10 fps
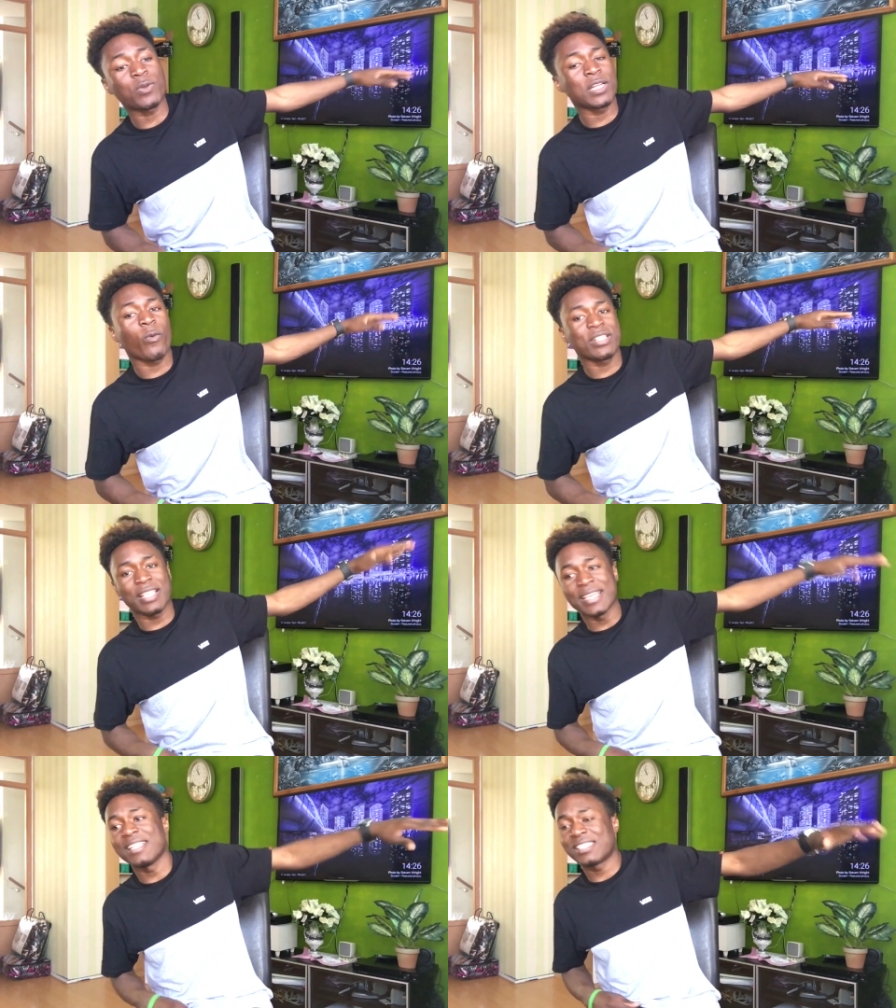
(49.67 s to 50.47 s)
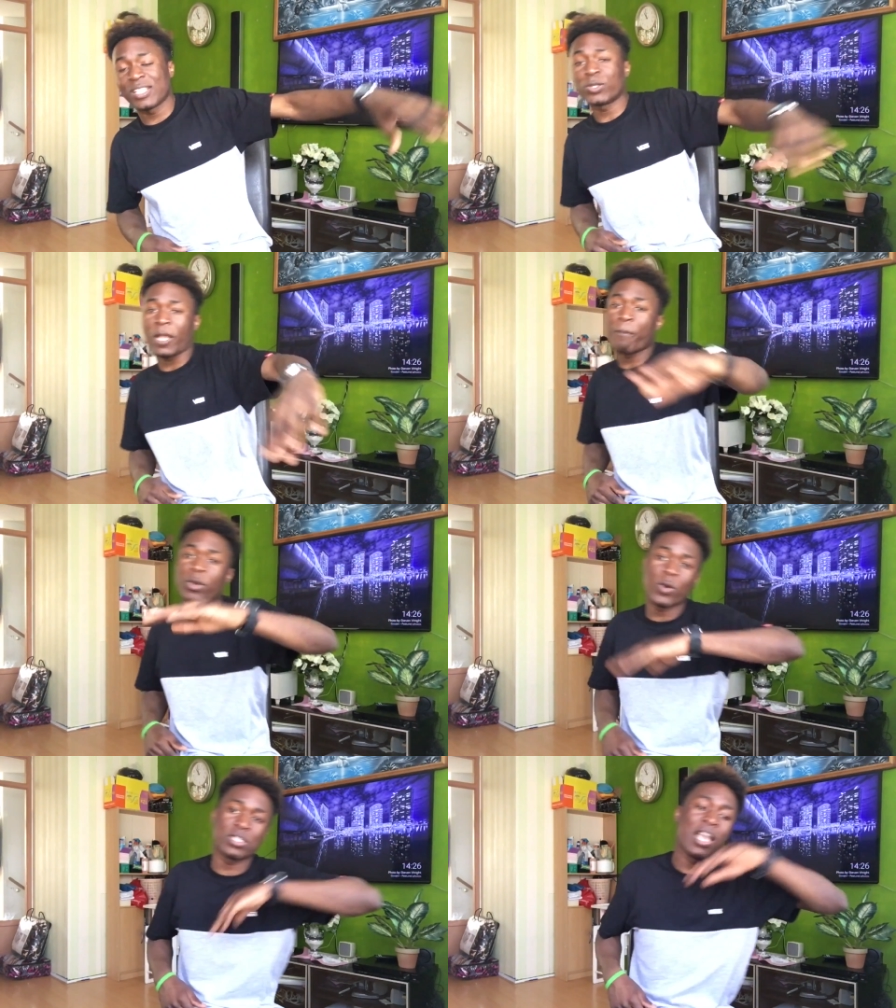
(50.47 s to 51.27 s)
I don't want to waste any single time
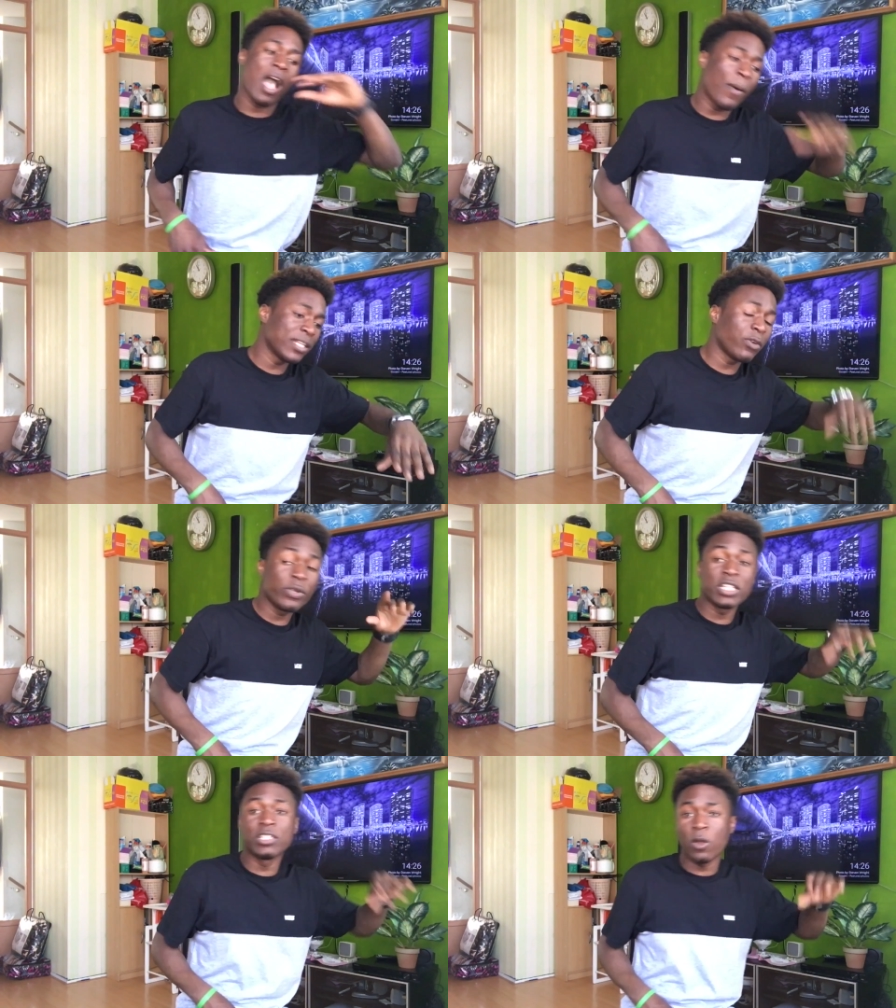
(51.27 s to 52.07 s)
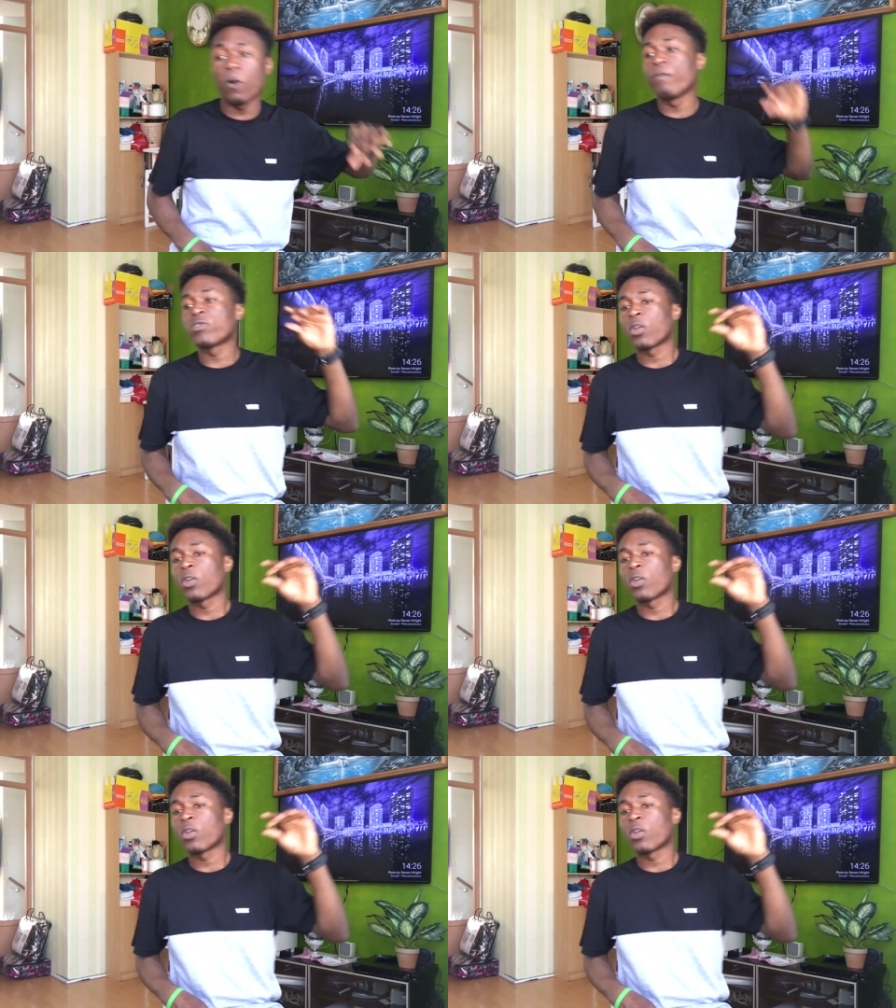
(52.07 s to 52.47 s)
because I want to really know